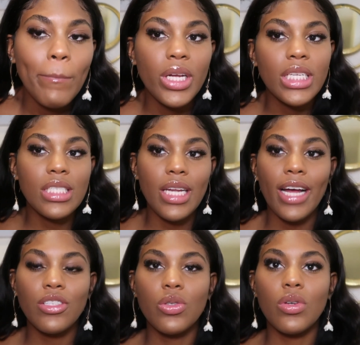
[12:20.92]
but it's
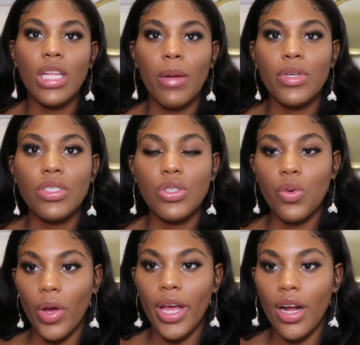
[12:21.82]
not too glamorous
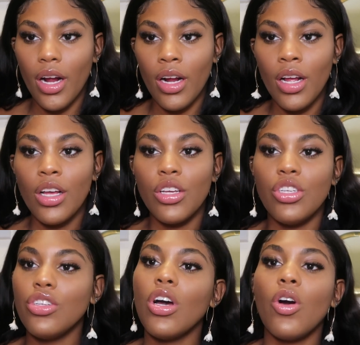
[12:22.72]
to where,
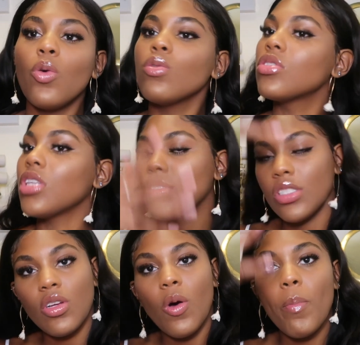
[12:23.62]
you know, stuff's
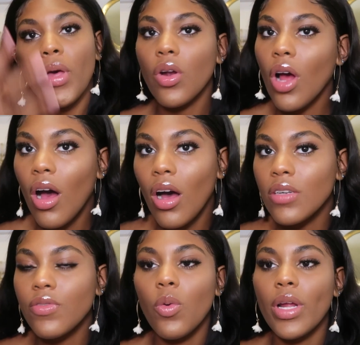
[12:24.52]
just gonna melt
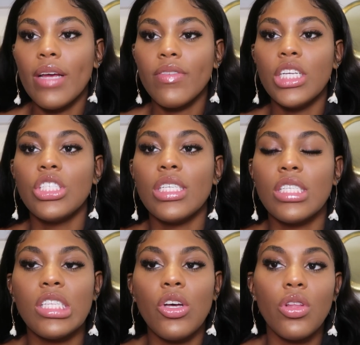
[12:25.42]
off or whatever. It
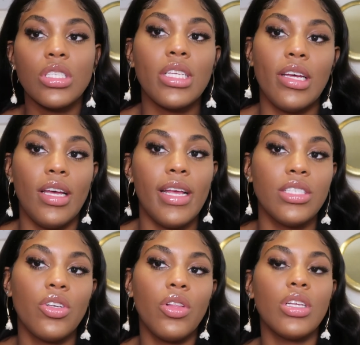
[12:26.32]
just still looks good. It
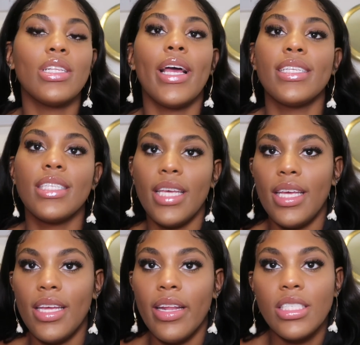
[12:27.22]
still looks like
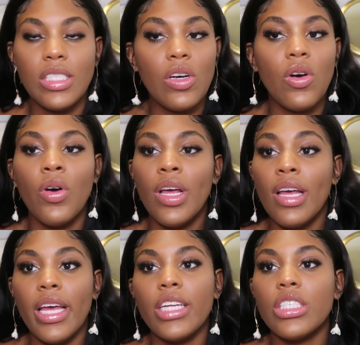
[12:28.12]
skin. It's
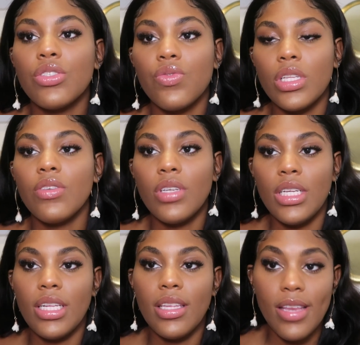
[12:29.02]
just really,
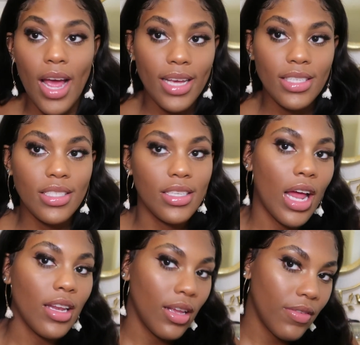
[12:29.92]
really nice, and
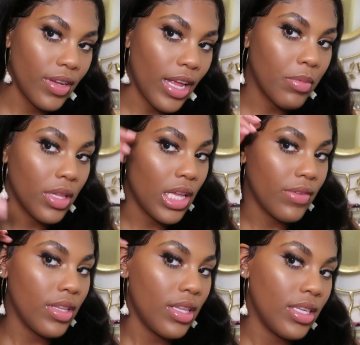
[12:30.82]
I love it. I've been
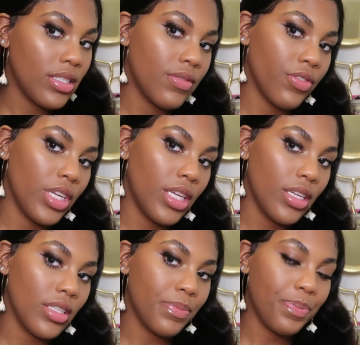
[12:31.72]
loving this
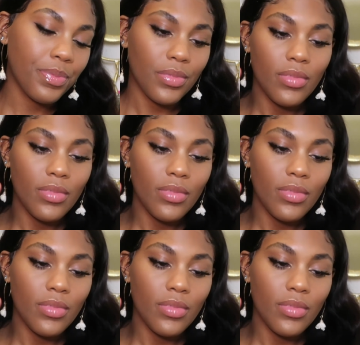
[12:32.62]
freaking